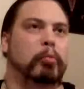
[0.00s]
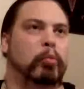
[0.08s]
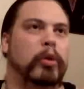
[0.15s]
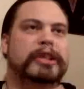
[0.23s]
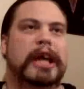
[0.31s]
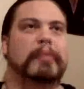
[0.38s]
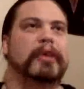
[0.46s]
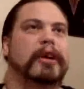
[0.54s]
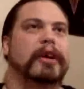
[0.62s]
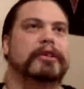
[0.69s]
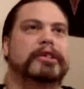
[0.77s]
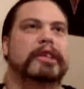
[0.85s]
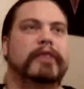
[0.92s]
what's
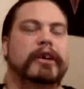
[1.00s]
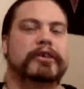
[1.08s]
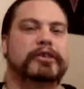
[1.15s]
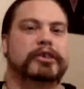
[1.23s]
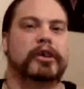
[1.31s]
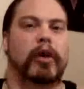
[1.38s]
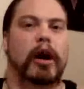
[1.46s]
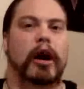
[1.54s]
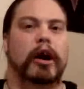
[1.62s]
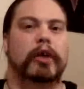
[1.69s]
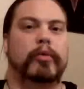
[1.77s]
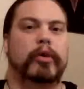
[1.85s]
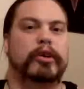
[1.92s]
happening on TV is so
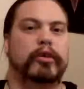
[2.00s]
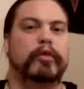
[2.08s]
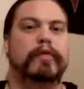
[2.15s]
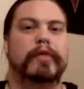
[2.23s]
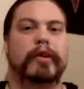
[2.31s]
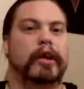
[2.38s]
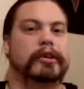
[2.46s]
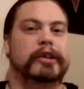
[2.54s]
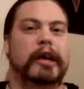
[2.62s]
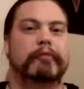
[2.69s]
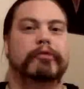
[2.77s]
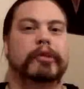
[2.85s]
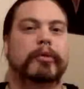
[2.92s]
awkward, you feel
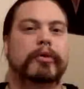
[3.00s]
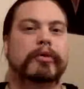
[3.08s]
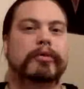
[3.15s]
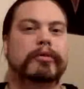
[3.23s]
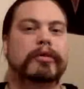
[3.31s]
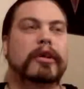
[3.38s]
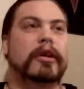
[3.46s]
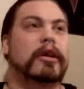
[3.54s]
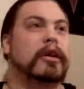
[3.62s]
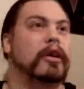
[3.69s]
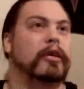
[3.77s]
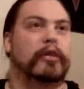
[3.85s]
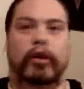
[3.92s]
uncomfortable.
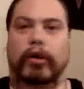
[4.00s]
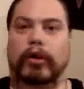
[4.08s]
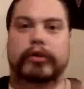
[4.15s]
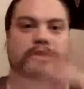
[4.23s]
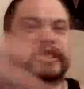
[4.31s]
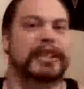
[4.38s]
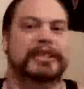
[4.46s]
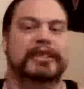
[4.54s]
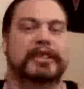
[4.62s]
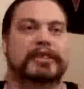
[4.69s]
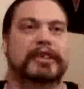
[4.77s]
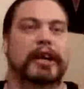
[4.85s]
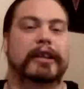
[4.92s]
The whole
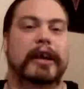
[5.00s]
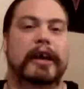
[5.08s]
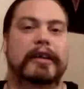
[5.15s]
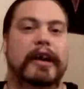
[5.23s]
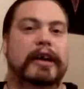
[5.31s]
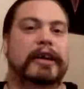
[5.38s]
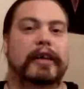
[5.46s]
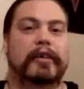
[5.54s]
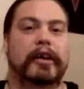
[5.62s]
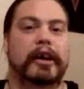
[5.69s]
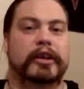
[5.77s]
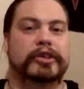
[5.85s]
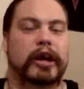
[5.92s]
season's like that, and I can't
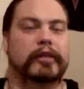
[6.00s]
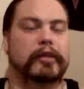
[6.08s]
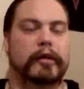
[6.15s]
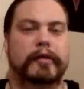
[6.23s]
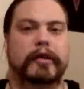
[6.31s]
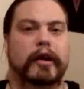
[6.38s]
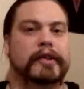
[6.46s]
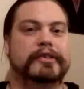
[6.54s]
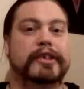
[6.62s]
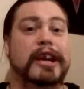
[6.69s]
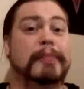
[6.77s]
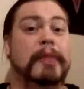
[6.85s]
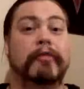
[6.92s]
look at John Lithgow the
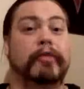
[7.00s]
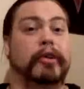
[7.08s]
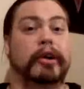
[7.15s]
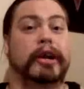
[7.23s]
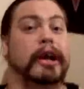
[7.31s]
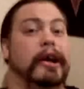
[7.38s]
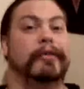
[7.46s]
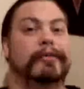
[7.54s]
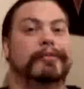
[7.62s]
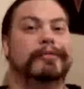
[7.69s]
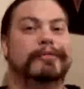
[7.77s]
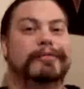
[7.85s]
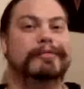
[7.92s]
same ever
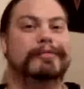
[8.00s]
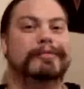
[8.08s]
again.